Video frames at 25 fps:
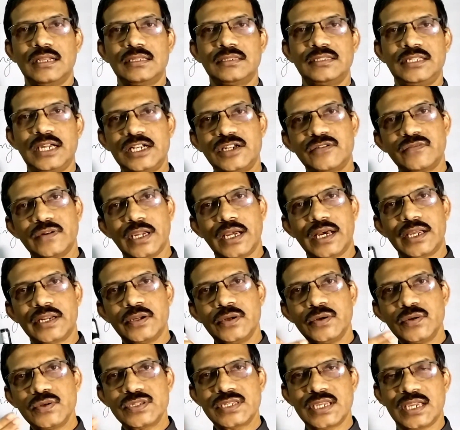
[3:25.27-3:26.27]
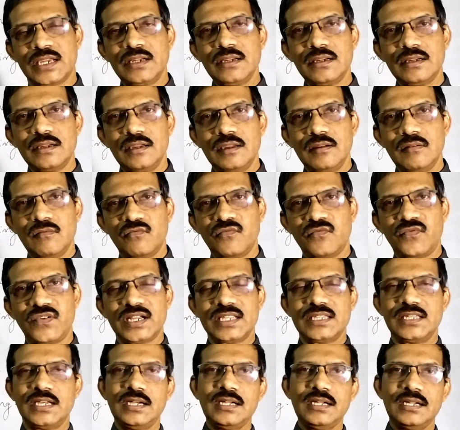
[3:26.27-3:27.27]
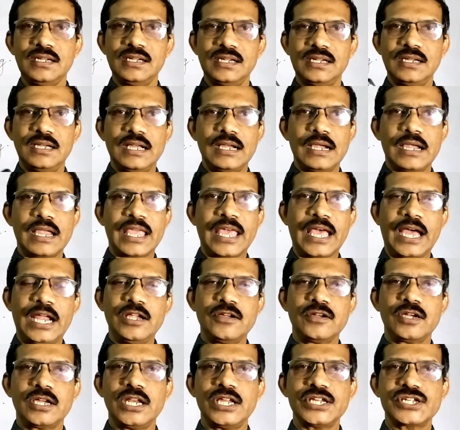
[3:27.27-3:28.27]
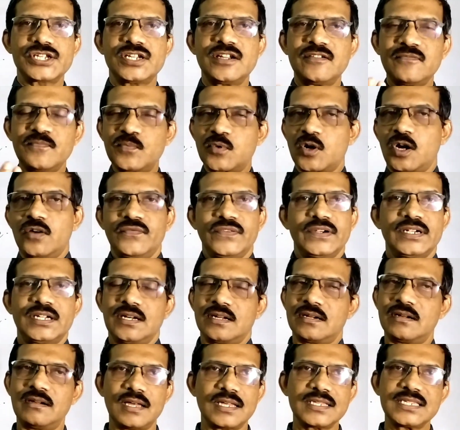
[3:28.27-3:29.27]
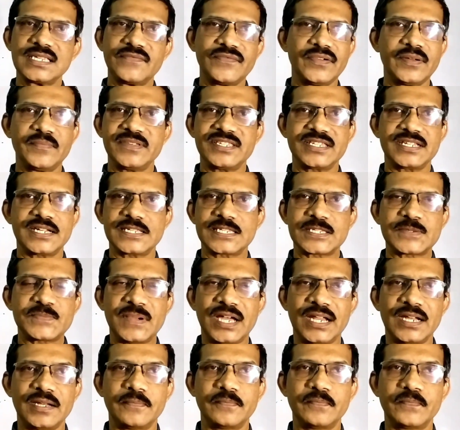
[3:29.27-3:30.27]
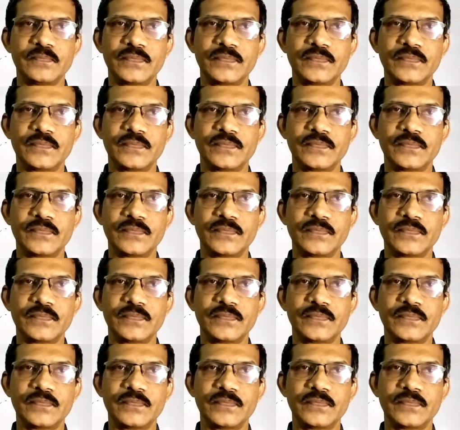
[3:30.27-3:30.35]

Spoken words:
that we are using for the calculation of profit or loss of a businessman.